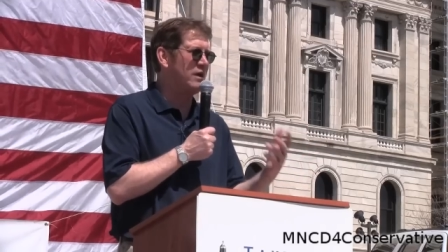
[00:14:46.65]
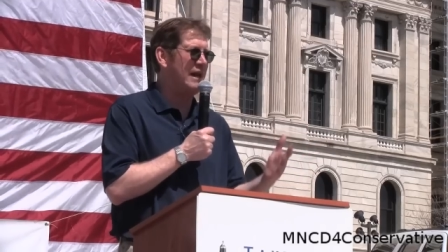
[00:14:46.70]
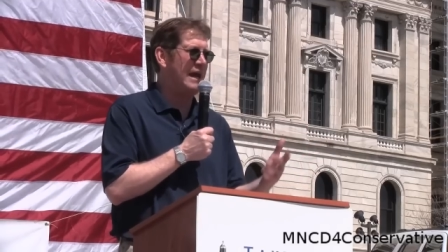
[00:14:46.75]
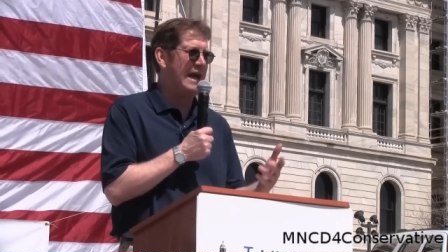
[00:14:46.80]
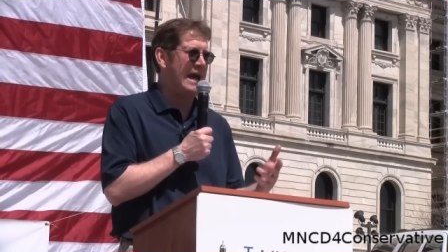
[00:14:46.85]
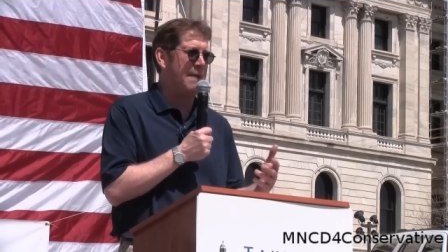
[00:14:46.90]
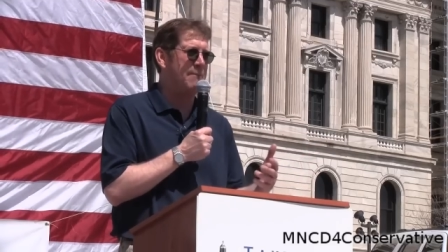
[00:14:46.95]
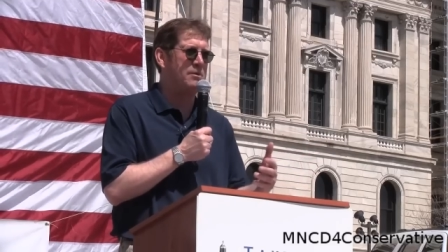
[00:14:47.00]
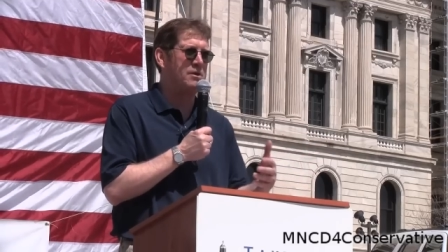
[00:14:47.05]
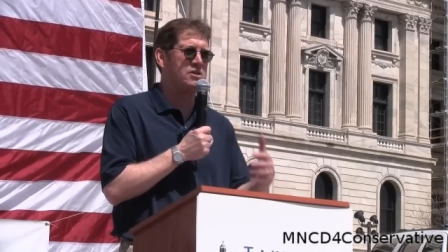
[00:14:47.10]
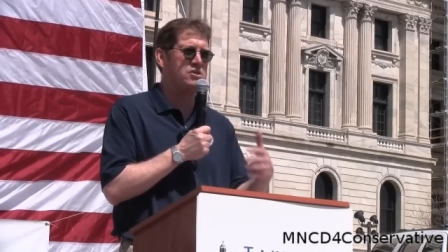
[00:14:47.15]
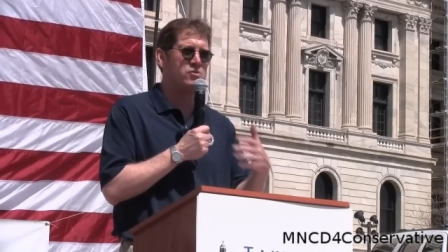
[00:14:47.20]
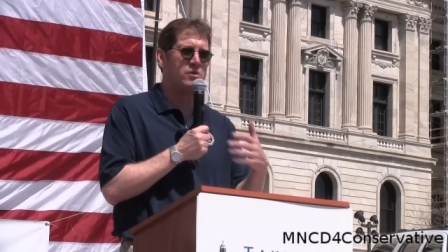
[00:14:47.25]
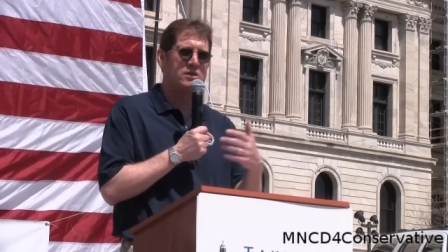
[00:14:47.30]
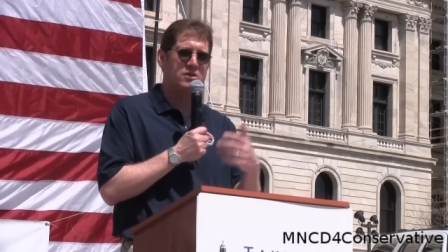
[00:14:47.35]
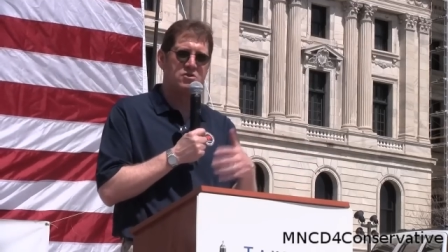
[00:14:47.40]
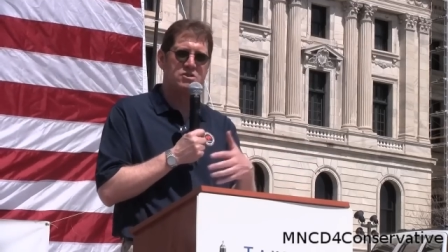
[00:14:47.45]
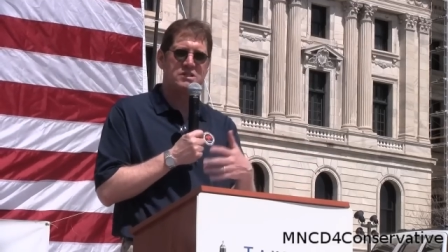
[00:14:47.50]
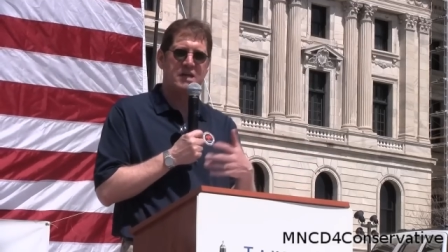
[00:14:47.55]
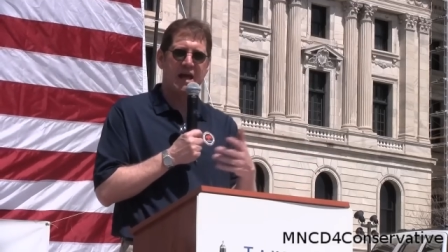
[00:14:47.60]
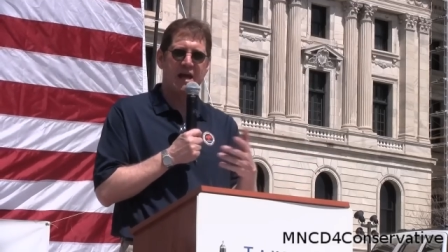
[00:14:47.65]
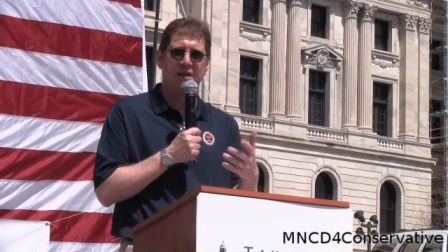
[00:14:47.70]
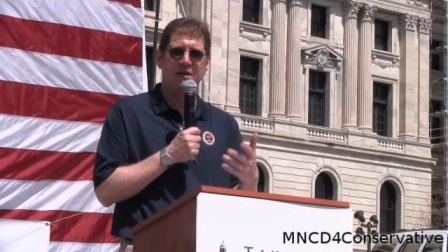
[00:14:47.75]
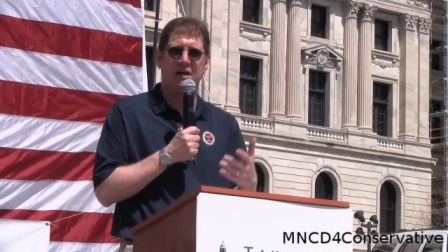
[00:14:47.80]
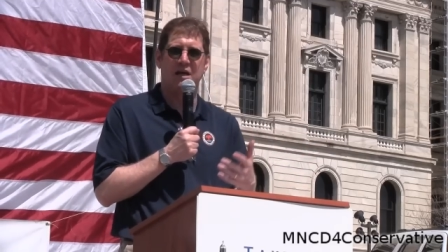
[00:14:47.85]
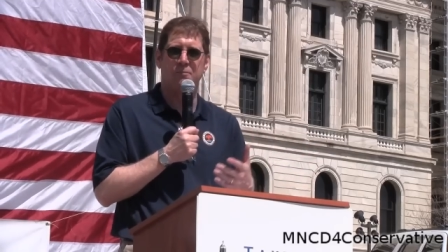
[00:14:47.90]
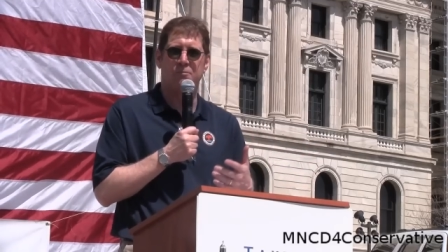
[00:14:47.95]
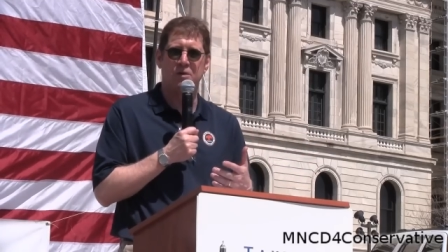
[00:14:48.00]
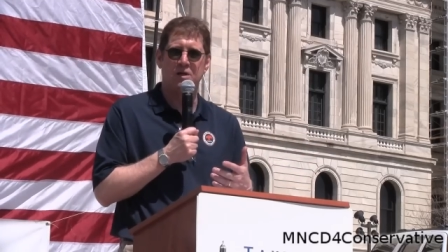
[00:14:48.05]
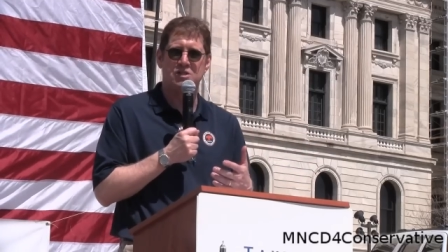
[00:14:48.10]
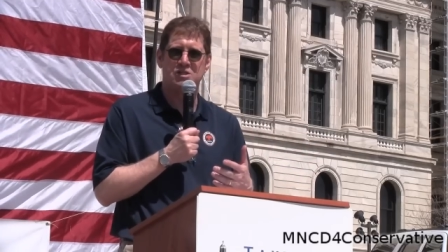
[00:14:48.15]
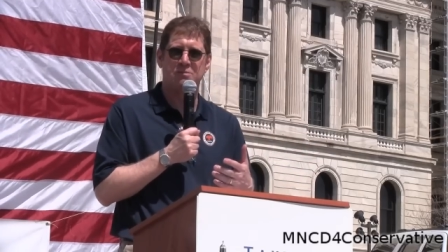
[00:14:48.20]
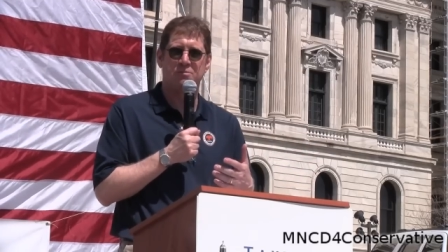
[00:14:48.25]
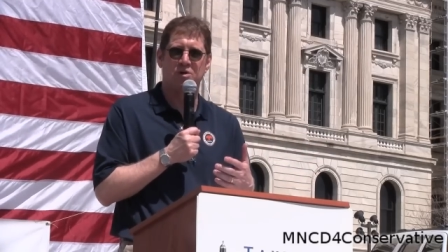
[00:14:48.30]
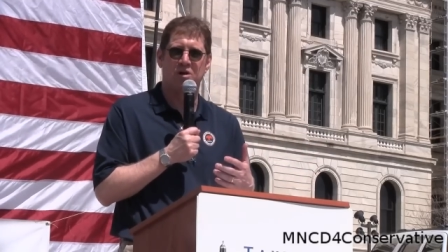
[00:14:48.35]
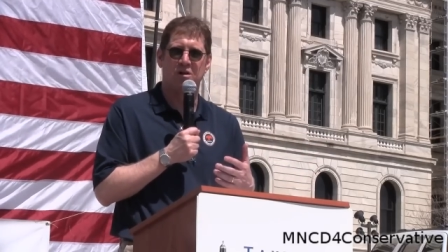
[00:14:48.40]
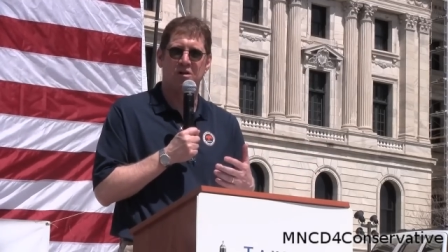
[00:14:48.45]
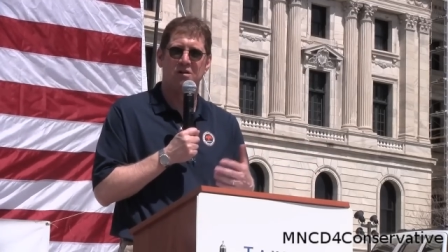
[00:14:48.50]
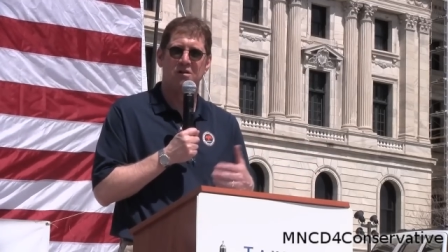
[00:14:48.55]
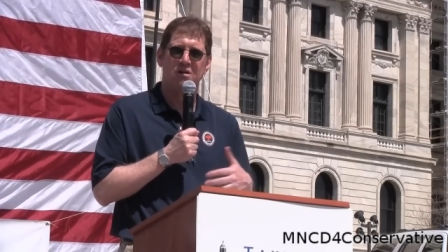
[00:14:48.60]
what happens when you stand on
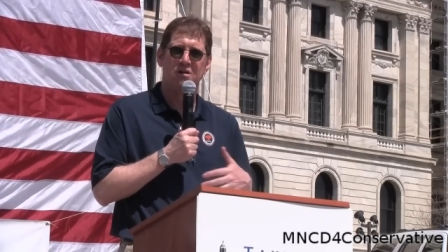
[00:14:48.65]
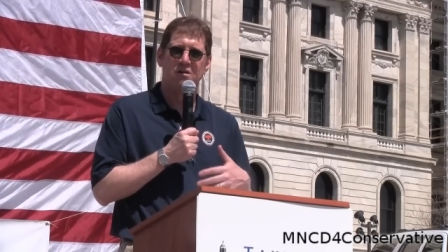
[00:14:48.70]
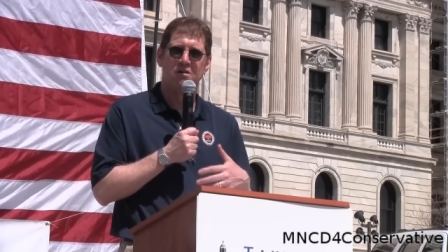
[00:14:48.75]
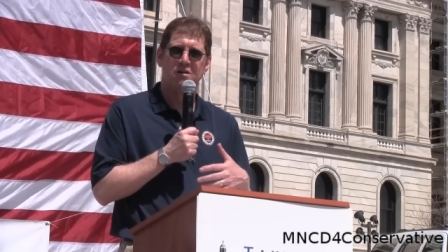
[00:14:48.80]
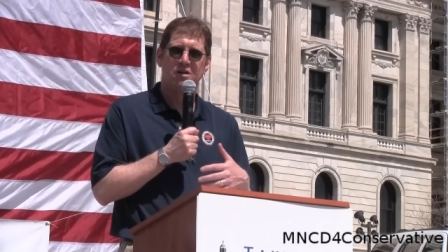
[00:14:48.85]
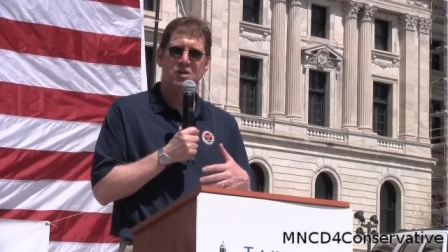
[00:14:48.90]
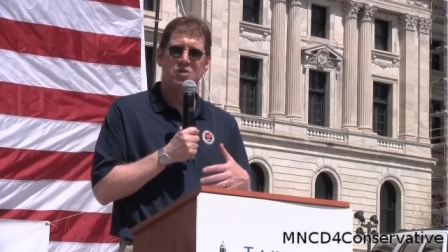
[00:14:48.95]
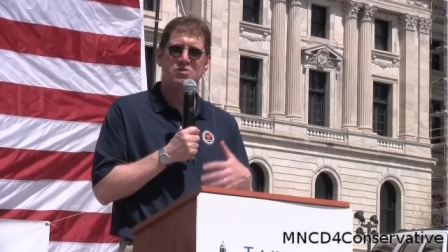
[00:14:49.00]
principle